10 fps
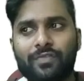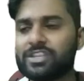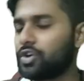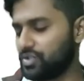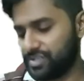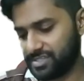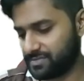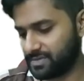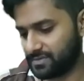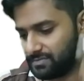with the
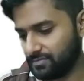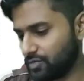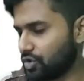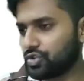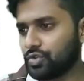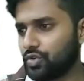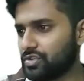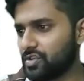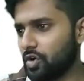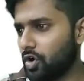concept. Go
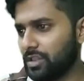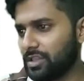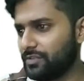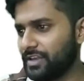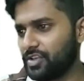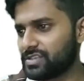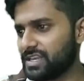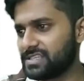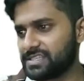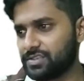through all the videos,
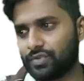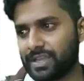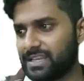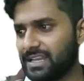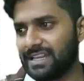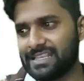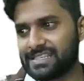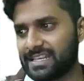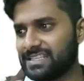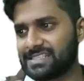guys. You can
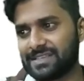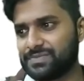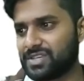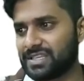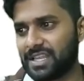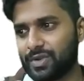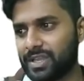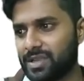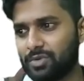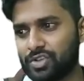understand the subject, then you can
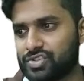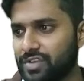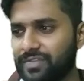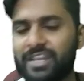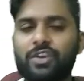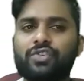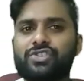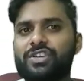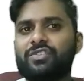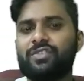able to solve any
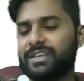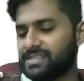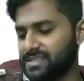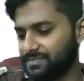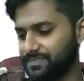question in your exam.